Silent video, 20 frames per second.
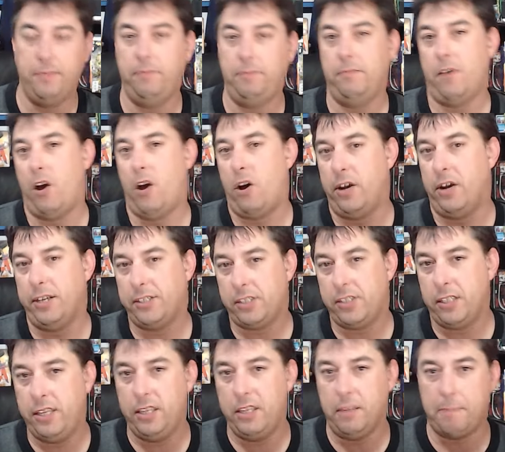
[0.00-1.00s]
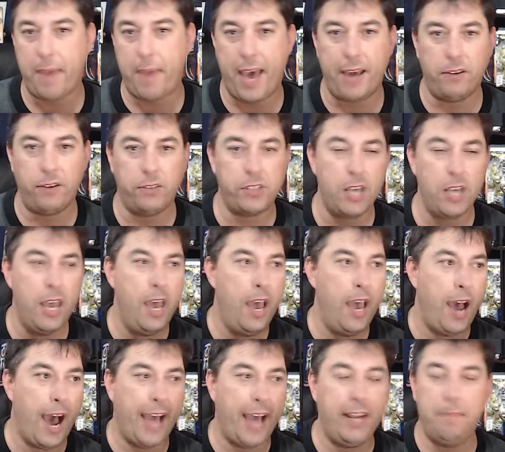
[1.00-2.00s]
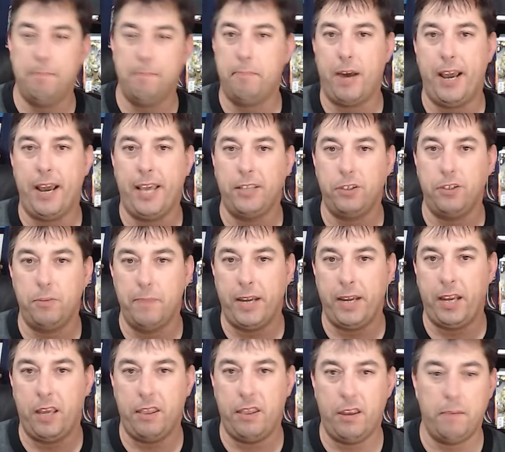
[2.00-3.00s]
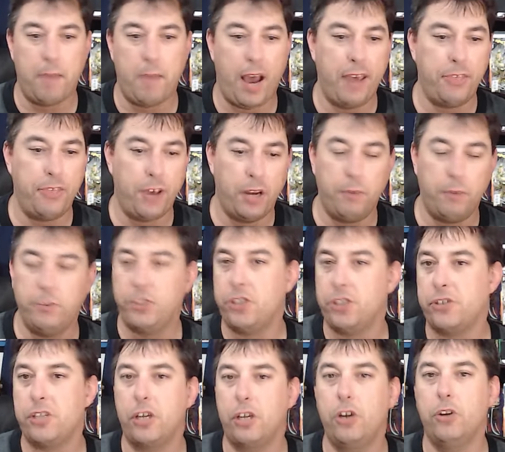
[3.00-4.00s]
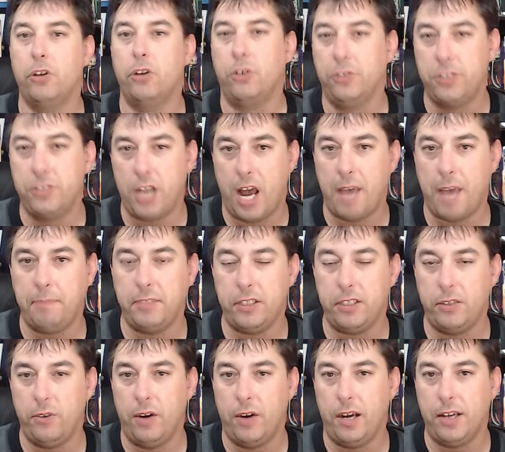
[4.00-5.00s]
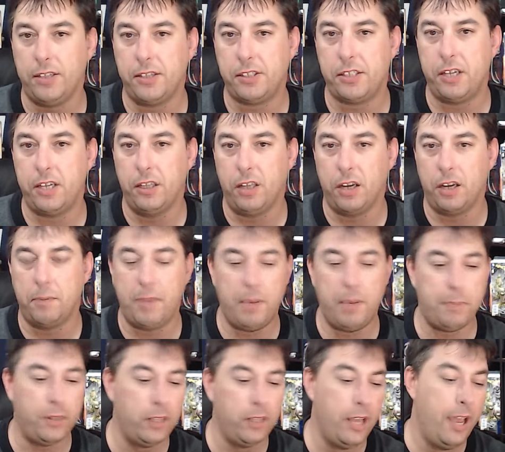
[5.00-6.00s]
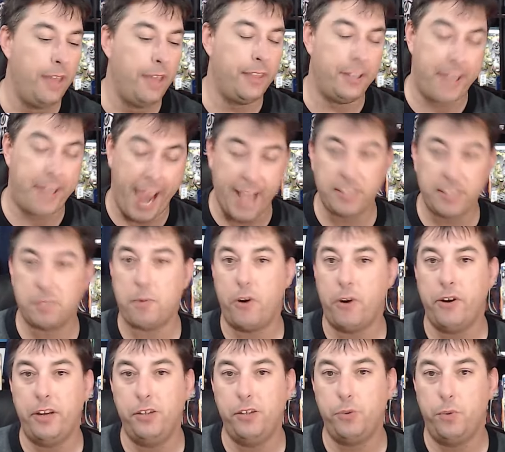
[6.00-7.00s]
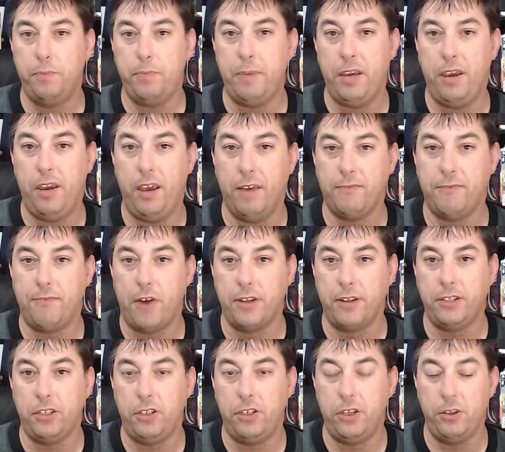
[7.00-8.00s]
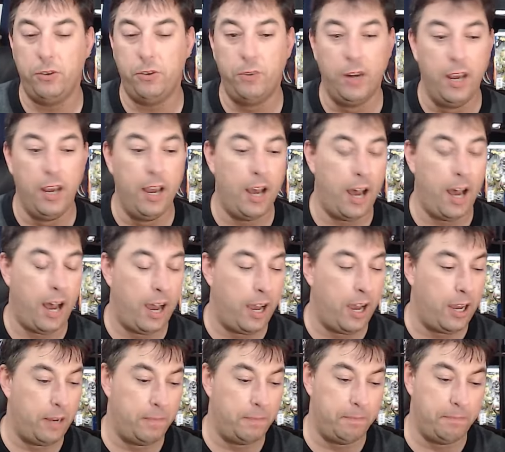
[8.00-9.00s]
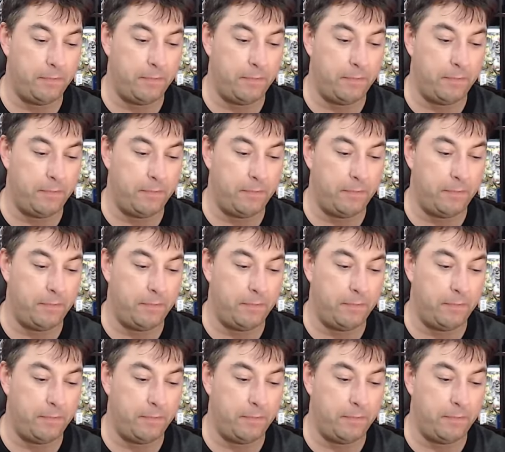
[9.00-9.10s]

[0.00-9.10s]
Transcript: honestly, the panels, I didn't buy into many of them. I thought it was just a good old time to uh, see a lot of people. The dance parties would be fun to do. Um,